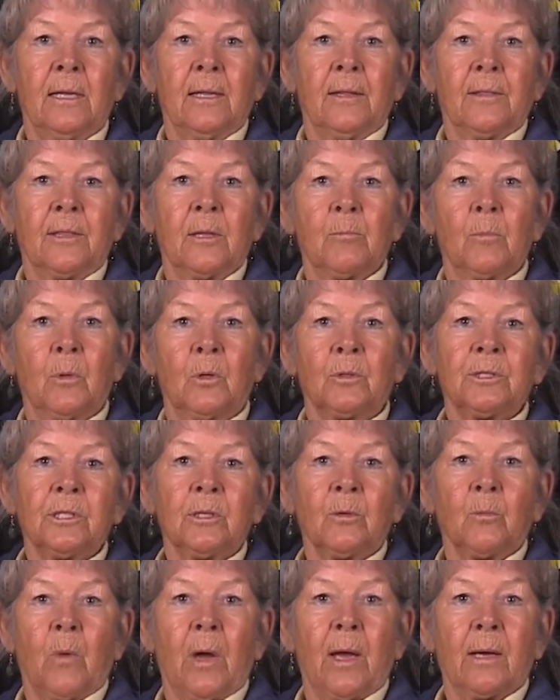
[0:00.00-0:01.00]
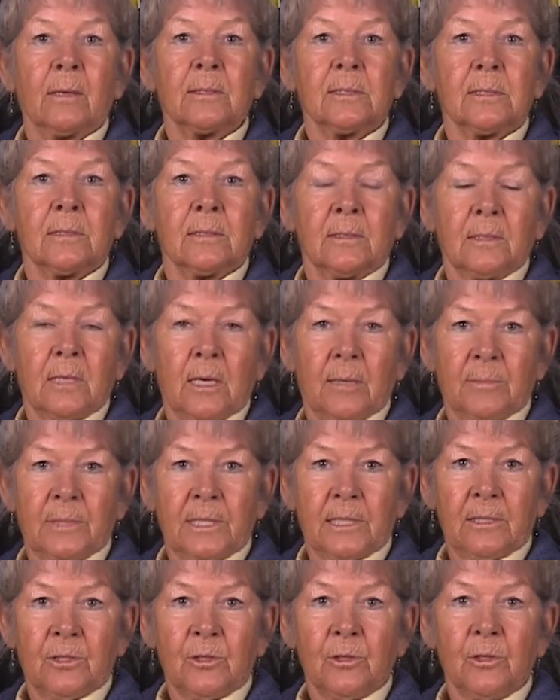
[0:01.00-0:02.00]
The molten wax comes
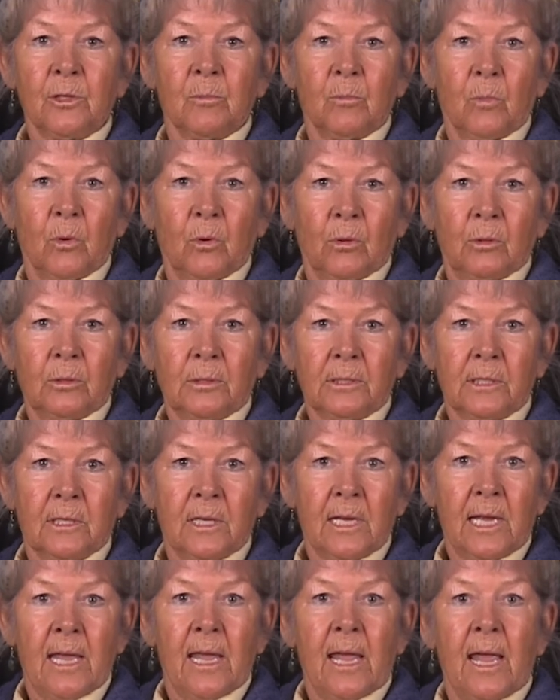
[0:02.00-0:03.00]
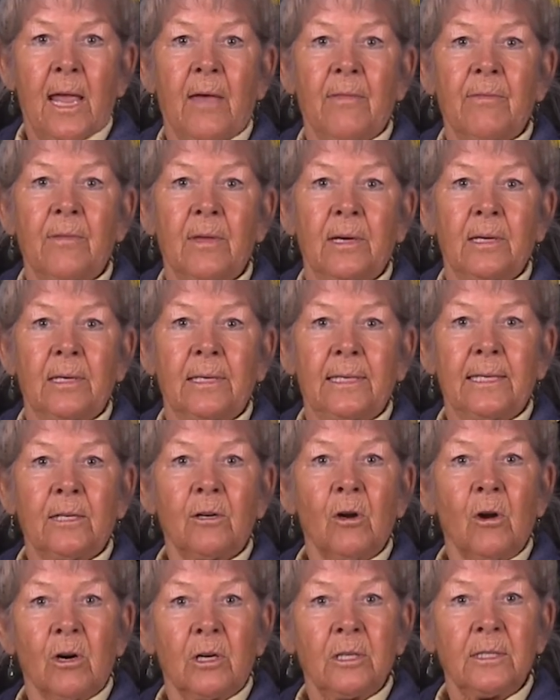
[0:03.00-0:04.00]
into the mold, and then it
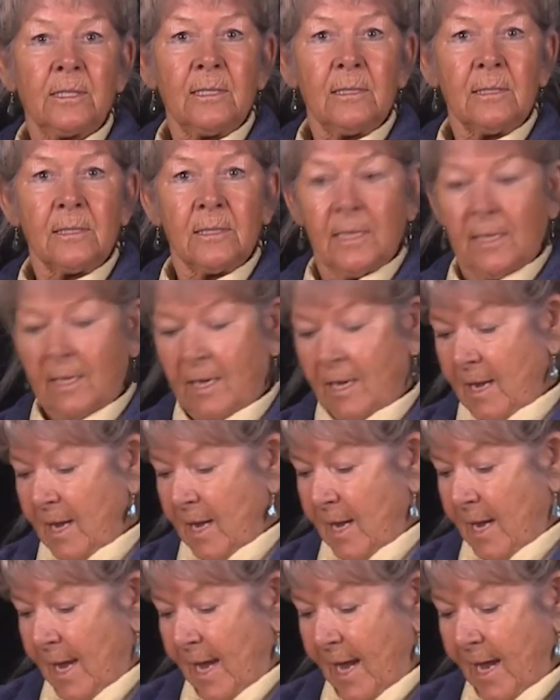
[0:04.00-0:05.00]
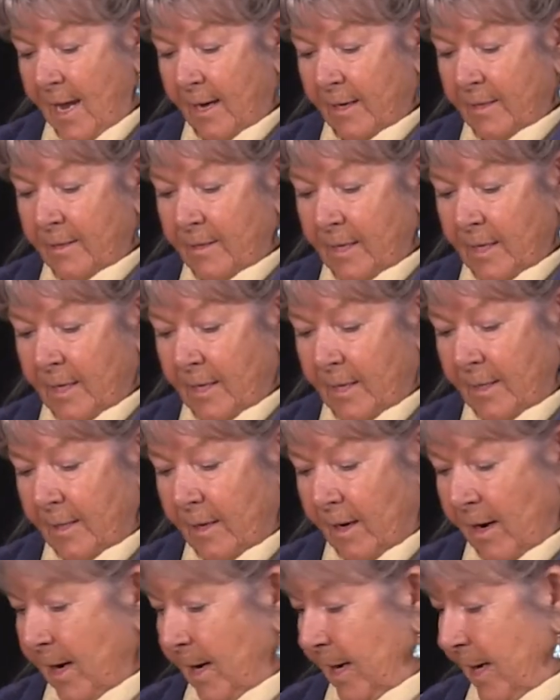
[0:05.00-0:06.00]
hardens. And then
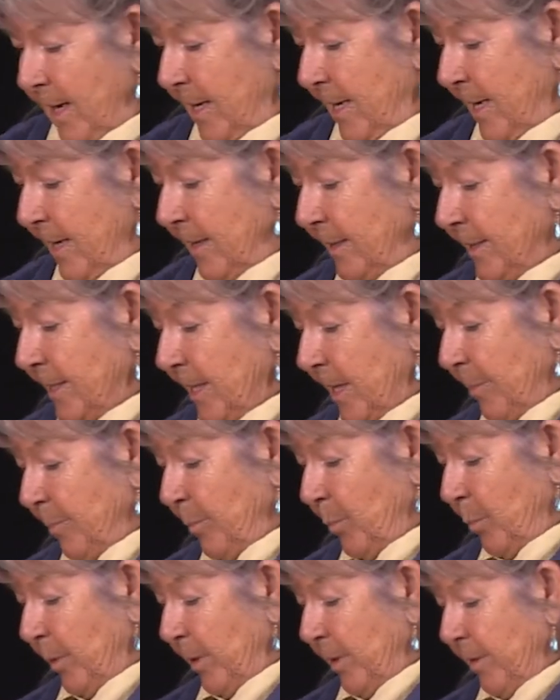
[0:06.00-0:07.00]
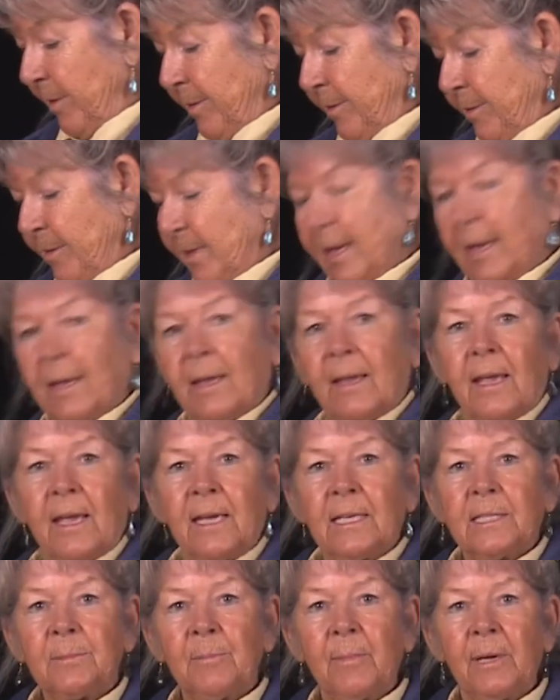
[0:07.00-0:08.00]
I end up with
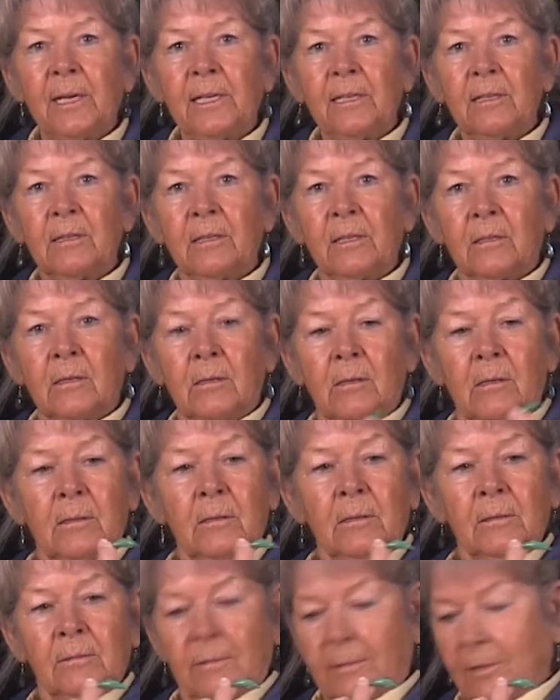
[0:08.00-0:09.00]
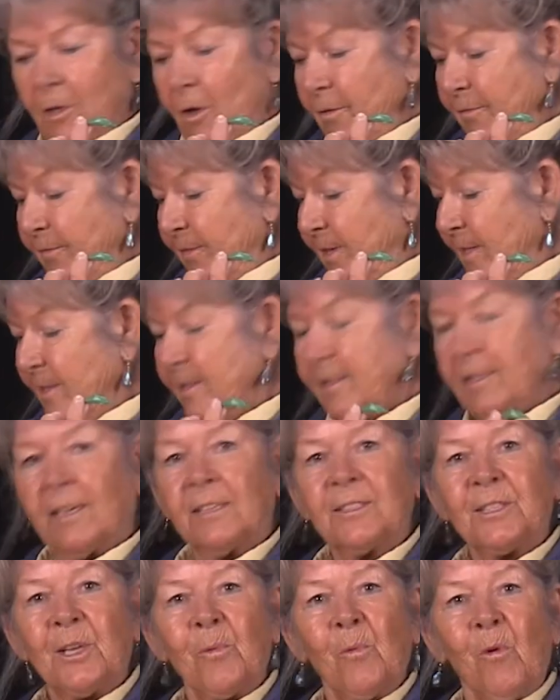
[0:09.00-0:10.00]
as many little dolphins
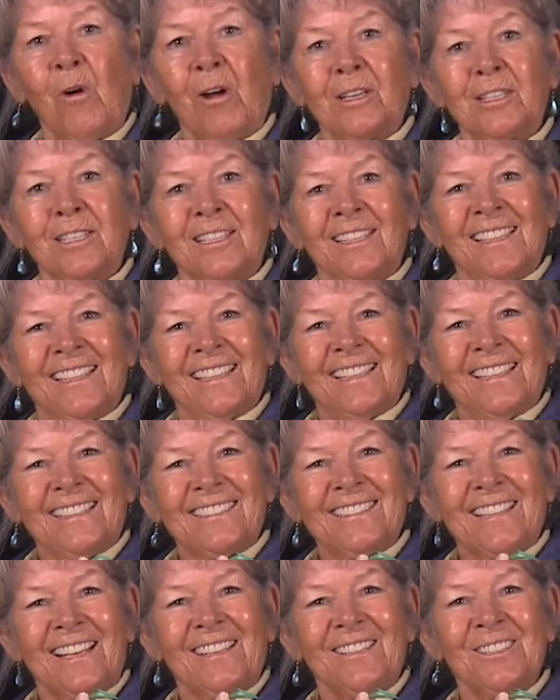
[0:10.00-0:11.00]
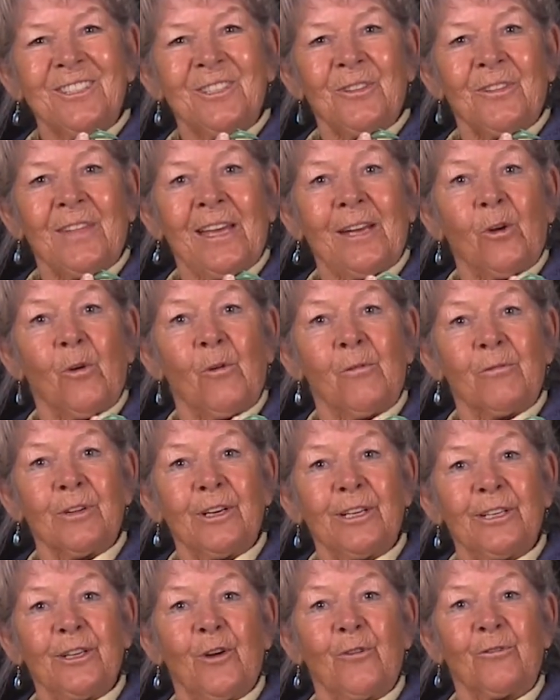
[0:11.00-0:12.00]
as I want, because I can do that over
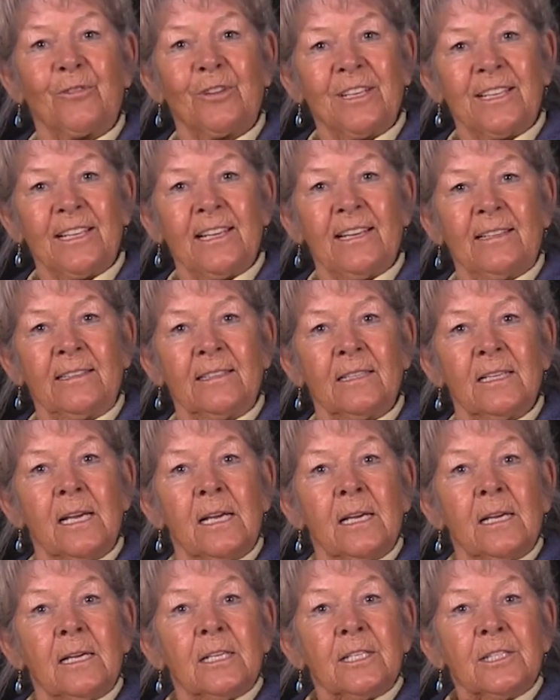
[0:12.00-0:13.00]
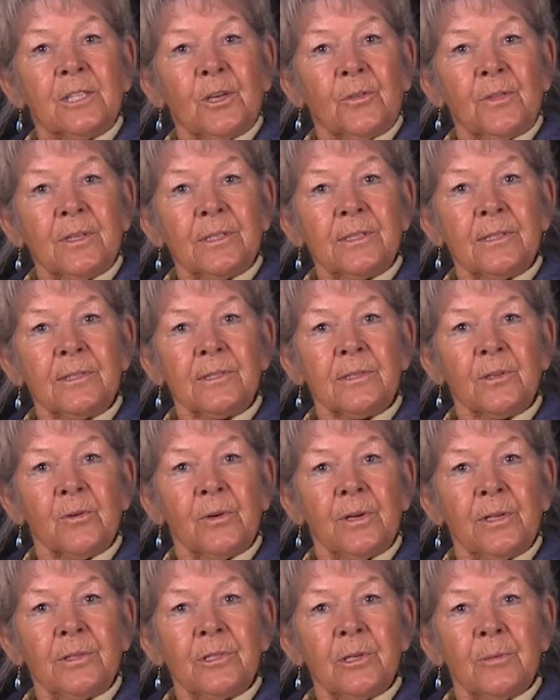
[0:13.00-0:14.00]
and over again. So this is
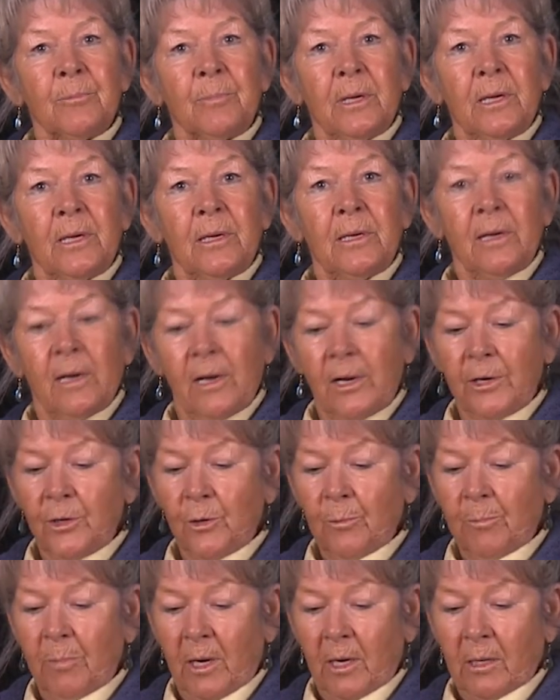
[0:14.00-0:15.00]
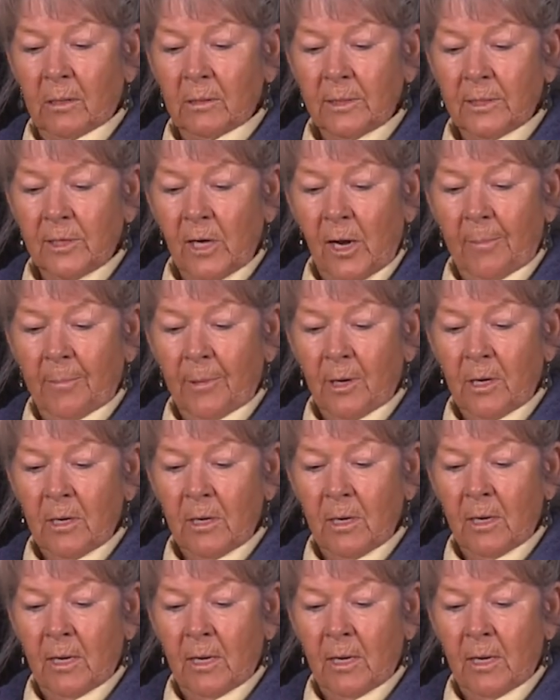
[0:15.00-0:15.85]
going to be a new bottle stopper